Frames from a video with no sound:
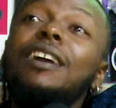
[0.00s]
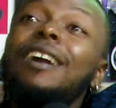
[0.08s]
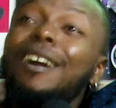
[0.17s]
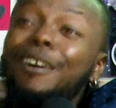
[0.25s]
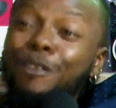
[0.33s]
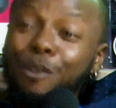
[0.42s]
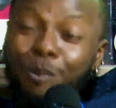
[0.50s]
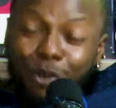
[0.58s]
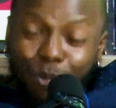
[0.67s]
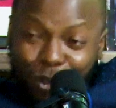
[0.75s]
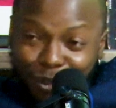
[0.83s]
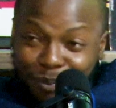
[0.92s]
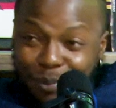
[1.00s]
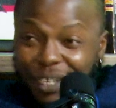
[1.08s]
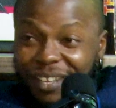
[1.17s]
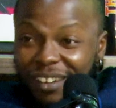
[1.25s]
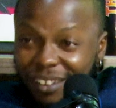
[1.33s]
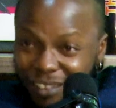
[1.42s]
are, number 1,
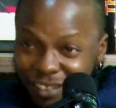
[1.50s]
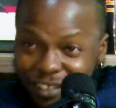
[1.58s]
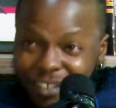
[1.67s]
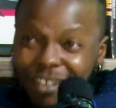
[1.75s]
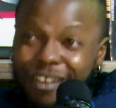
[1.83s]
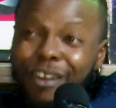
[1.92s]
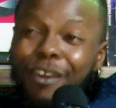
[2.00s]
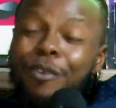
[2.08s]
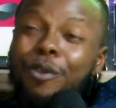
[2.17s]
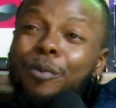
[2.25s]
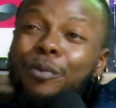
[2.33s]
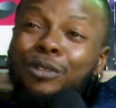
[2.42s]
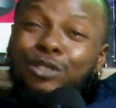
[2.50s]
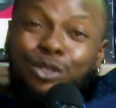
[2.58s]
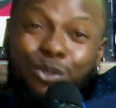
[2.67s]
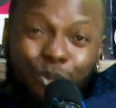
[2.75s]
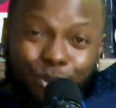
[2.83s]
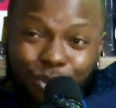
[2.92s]
bigger, are number
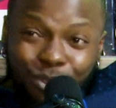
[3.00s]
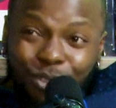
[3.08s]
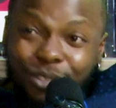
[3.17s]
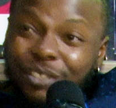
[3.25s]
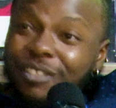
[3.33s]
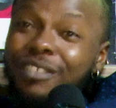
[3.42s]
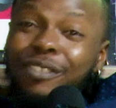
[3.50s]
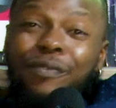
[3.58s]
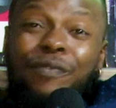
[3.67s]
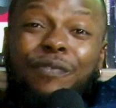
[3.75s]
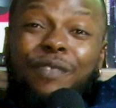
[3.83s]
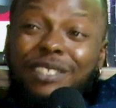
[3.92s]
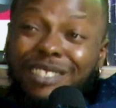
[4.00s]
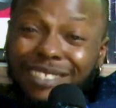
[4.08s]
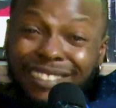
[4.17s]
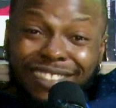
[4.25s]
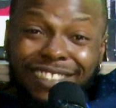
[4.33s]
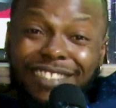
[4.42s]
2,
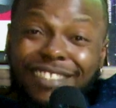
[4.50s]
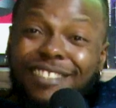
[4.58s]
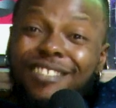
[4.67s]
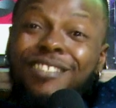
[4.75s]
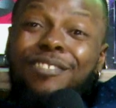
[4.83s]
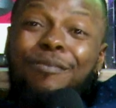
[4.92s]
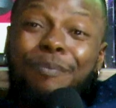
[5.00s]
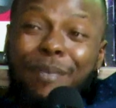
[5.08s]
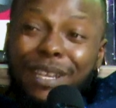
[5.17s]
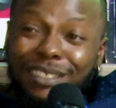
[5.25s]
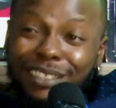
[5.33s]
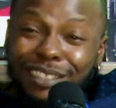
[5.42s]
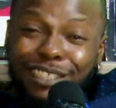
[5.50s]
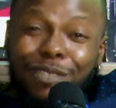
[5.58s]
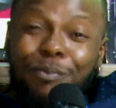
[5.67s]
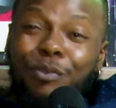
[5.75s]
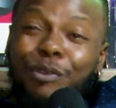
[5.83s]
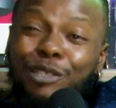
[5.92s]
physically, mentally,
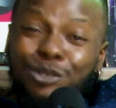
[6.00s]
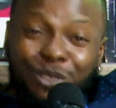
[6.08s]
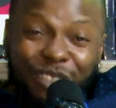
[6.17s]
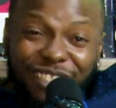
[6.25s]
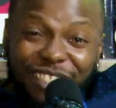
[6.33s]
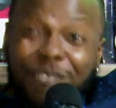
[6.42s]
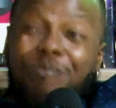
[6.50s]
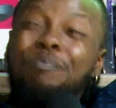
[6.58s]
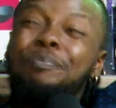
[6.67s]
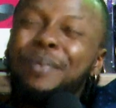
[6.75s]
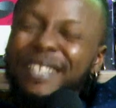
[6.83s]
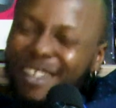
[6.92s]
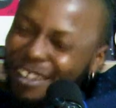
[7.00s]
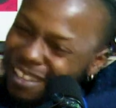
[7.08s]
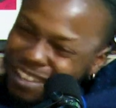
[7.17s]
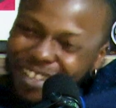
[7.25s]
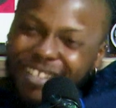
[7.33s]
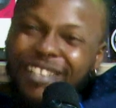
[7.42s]
spiritually bigger.
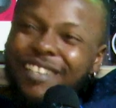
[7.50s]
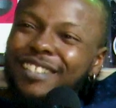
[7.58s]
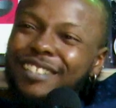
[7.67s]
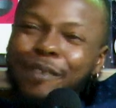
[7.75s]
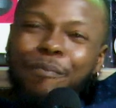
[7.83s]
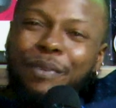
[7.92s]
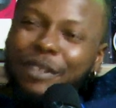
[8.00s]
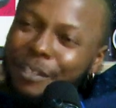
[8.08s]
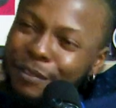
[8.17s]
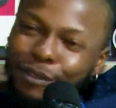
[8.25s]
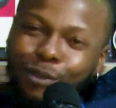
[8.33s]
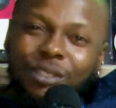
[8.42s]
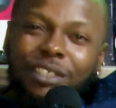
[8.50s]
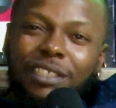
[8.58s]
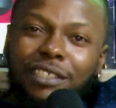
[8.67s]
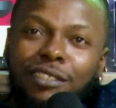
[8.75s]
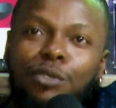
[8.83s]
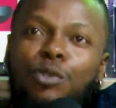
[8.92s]
They are beneath those
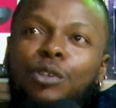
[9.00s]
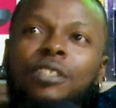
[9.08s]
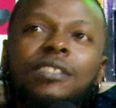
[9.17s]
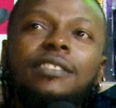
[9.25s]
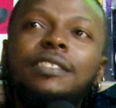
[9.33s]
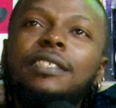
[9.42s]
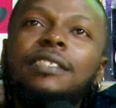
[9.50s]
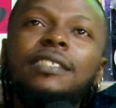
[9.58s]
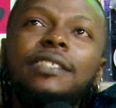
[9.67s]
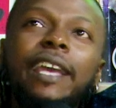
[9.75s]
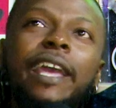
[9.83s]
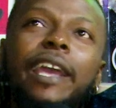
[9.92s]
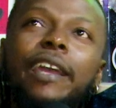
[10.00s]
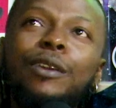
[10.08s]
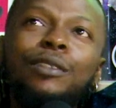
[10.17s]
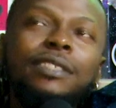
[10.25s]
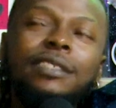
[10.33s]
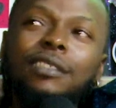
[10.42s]
niggas. So you're just dissing the air,
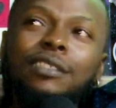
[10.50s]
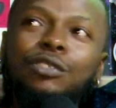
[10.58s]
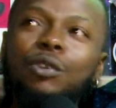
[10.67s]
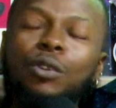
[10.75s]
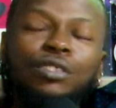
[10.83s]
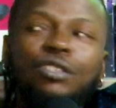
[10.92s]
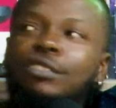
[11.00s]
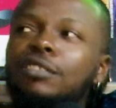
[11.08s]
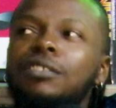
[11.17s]
you're dissing dust